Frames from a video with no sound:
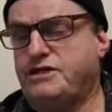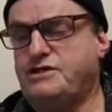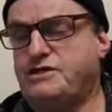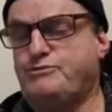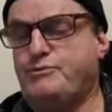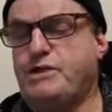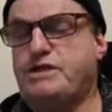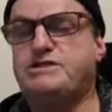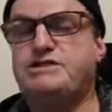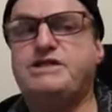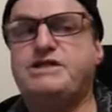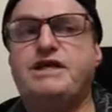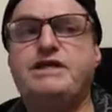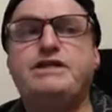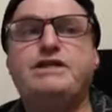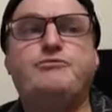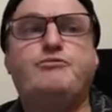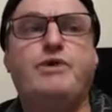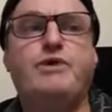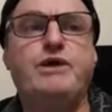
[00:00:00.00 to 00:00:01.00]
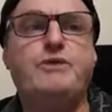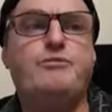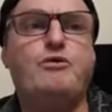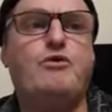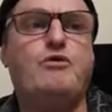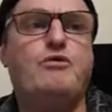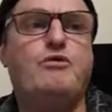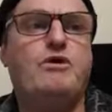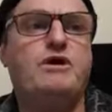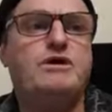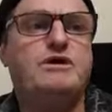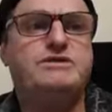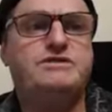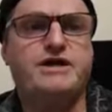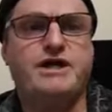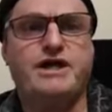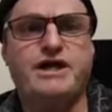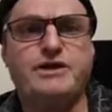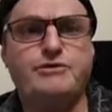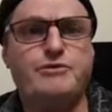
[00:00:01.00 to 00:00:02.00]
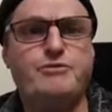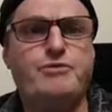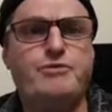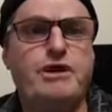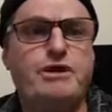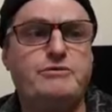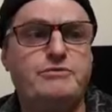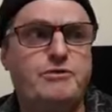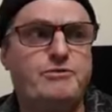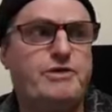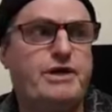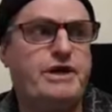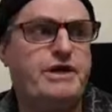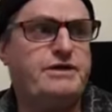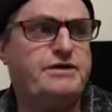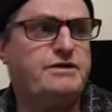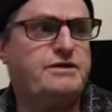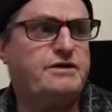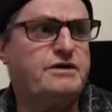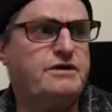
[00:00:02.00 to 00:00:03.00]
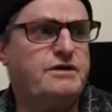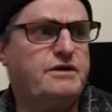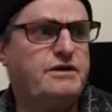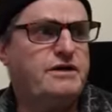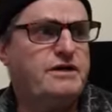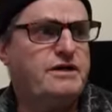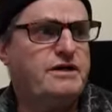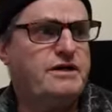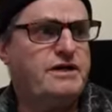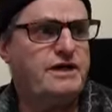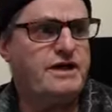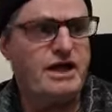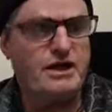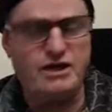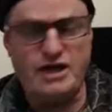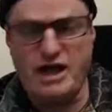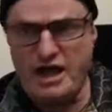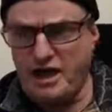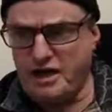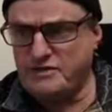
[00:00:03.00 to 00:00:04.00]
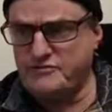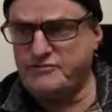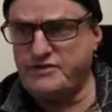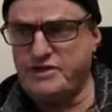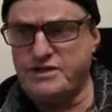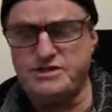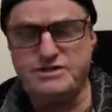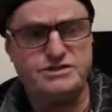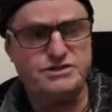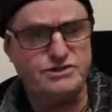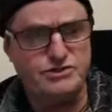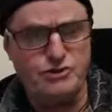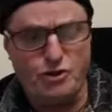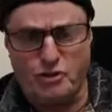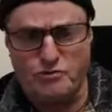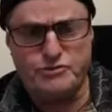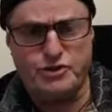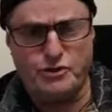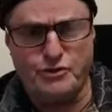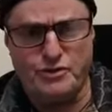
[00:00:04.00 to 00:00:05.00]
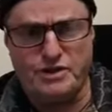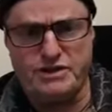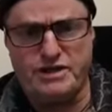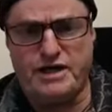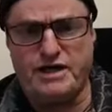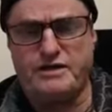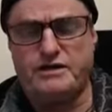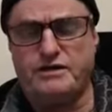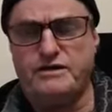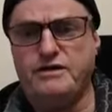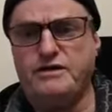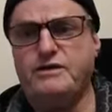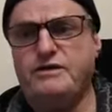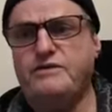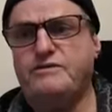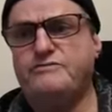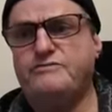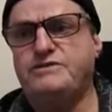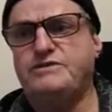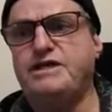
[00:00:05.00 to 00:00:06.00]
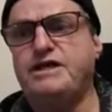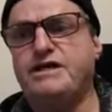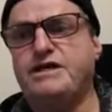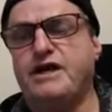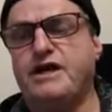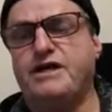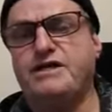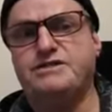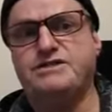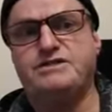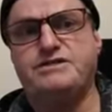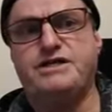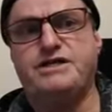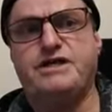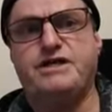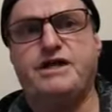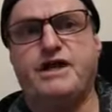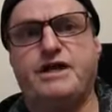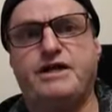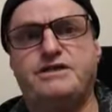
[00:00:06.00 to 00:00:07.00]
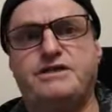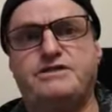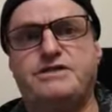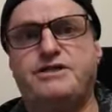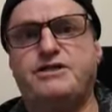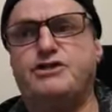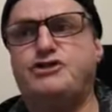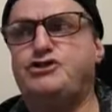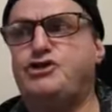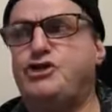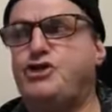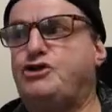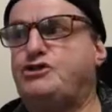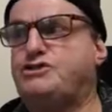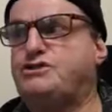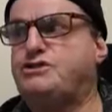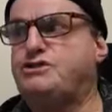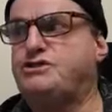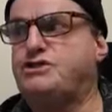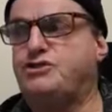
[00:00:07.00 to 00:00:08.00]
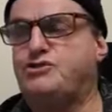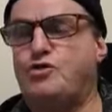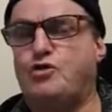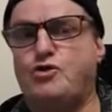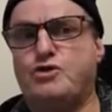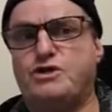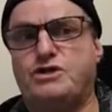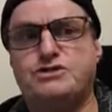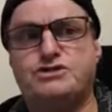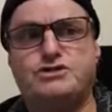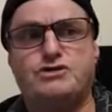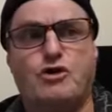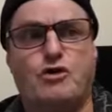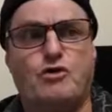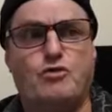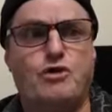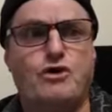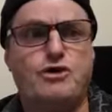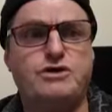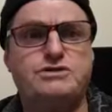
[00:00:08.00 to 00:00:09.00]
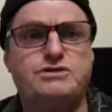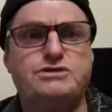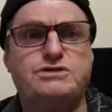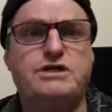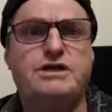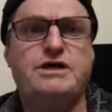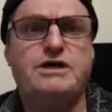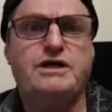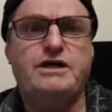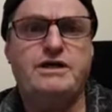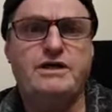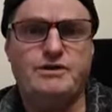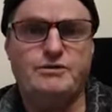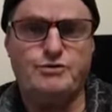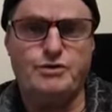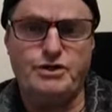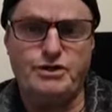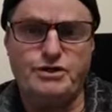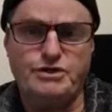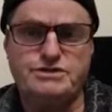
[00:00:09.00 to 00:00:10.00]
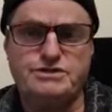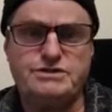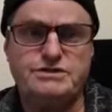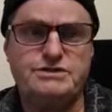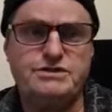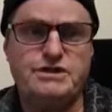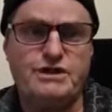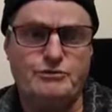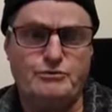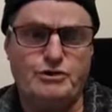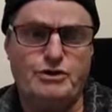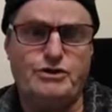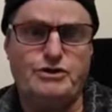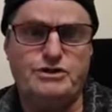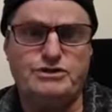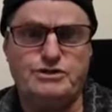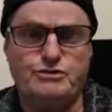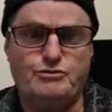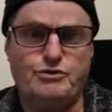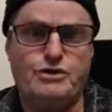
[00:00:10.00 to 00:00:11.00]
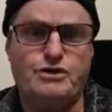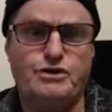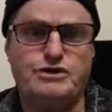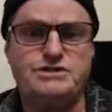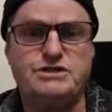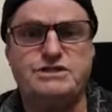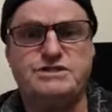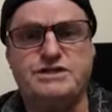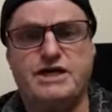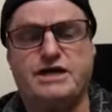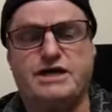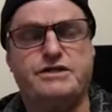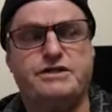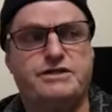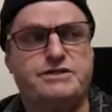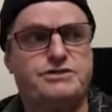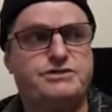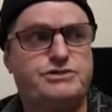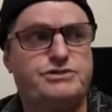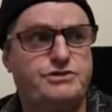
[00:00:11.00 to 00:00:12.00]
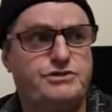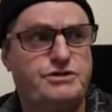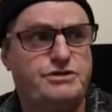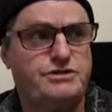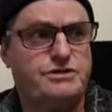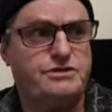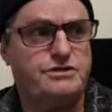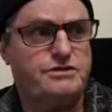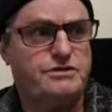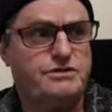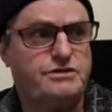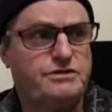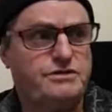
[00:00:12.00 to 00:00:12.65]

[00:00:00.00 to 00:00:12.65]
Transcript: He's been sending people saying, repent, repent, get out of this, stop doing that for decades and decades, and the church has ignored and just got worse and worse and worse and worse, exactly as Judah did.